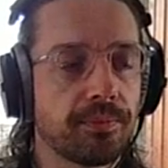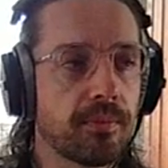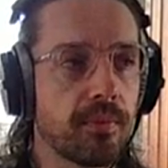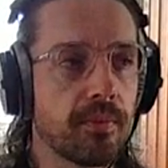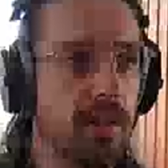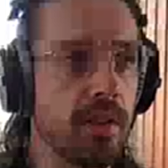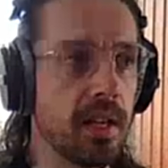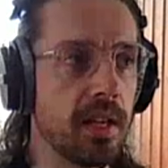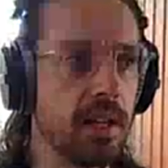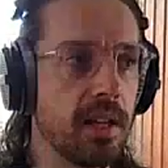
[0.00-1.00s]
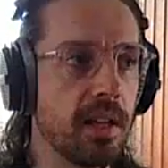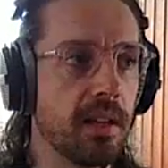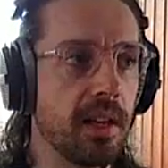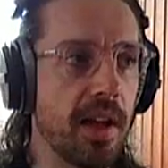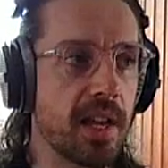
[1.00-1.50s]
the
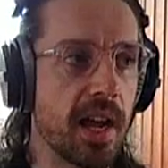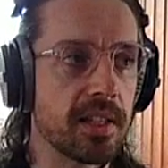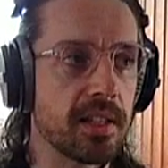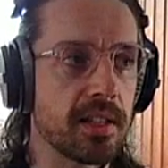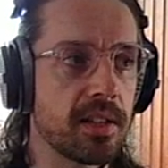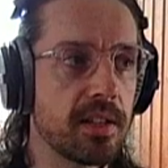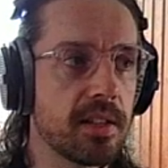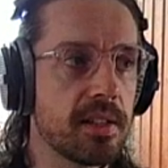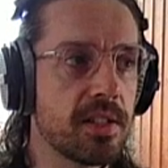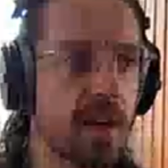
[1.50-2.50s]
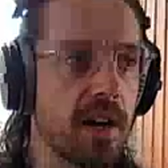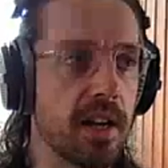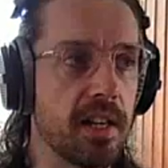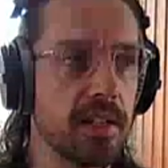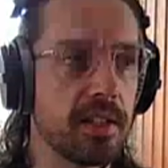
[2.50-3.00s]
left-hand
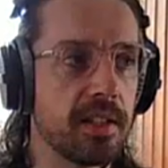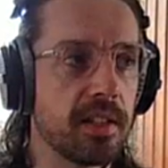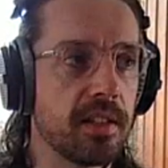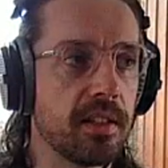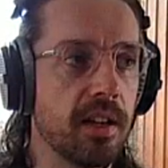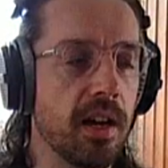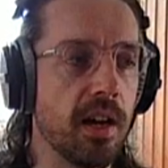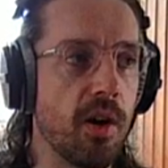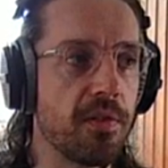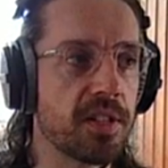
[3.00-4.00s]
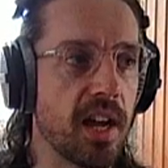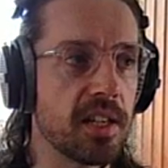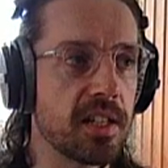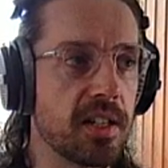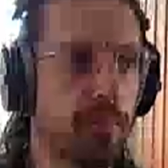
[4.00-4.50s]
side offset
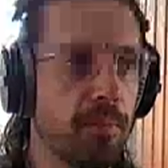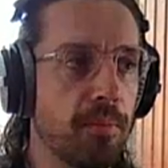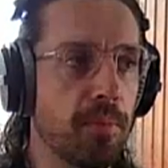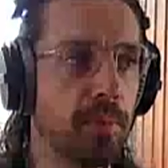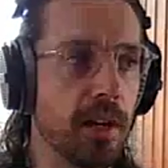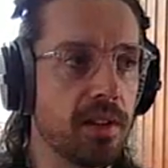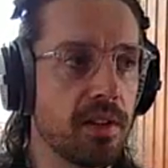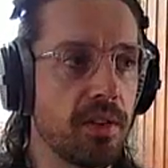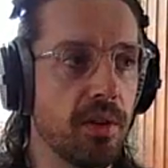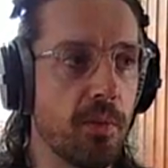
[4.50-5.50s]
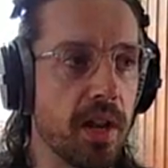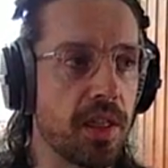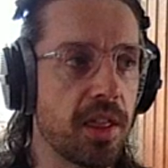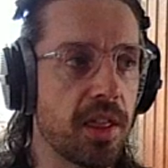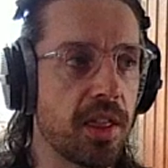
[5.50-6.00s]
plus the
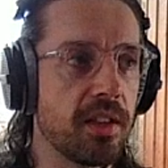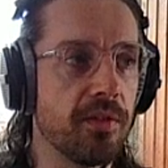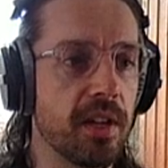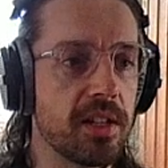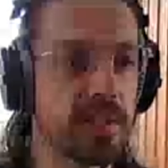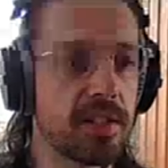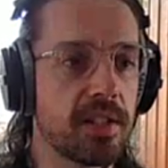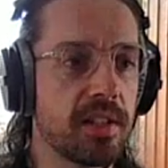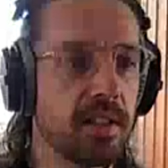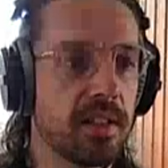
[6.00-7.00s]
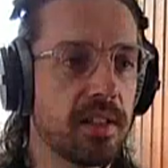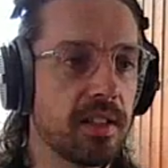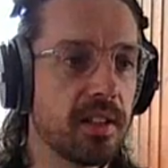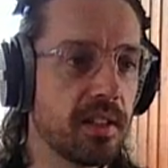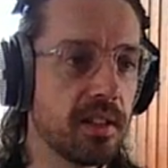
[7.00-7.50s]
width of this,
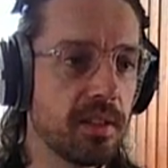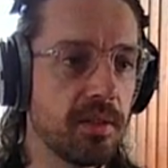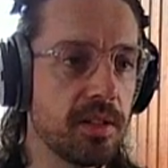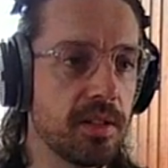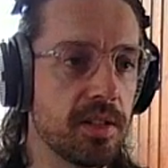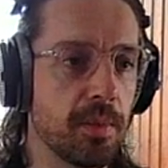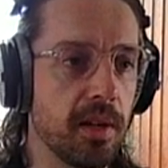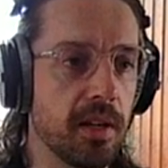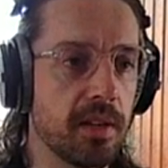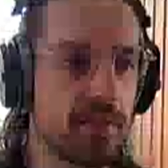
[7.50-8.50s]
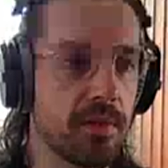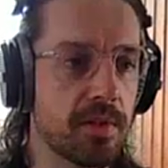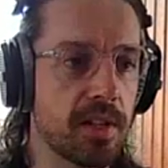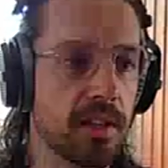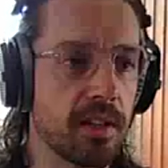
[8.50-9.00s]
which is up here. So you'll
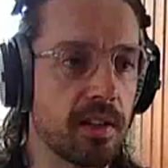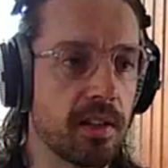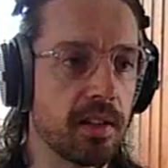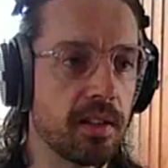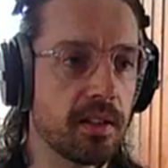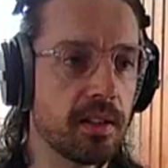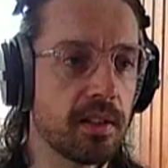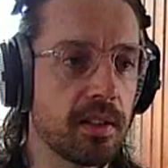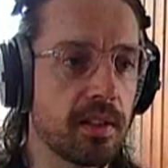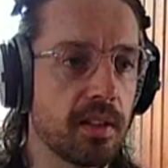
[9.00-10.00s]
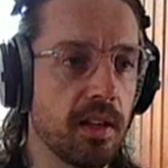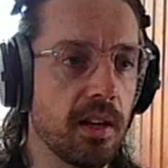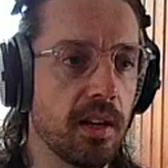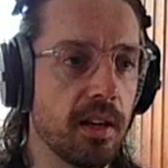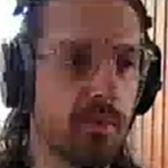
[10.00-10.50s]
see that like
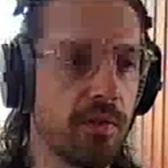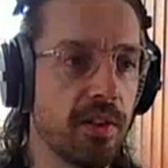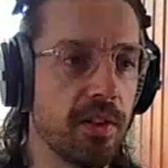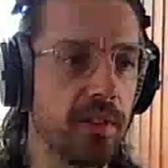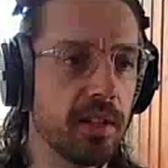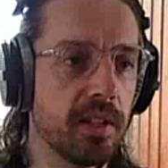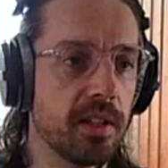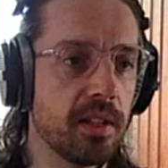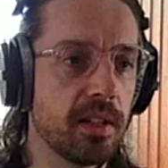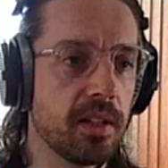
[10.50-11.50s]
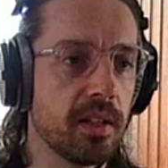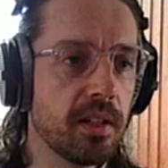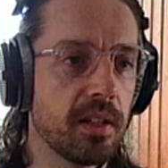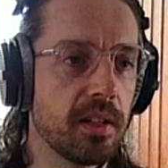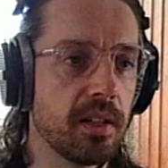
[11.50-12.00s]
150,
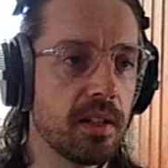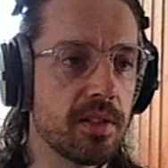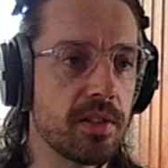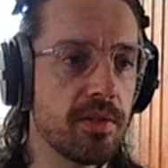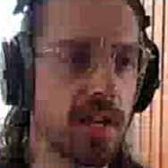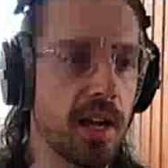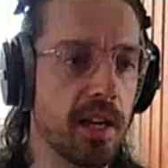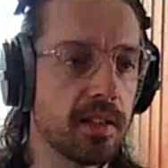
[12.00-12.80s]
that's 210.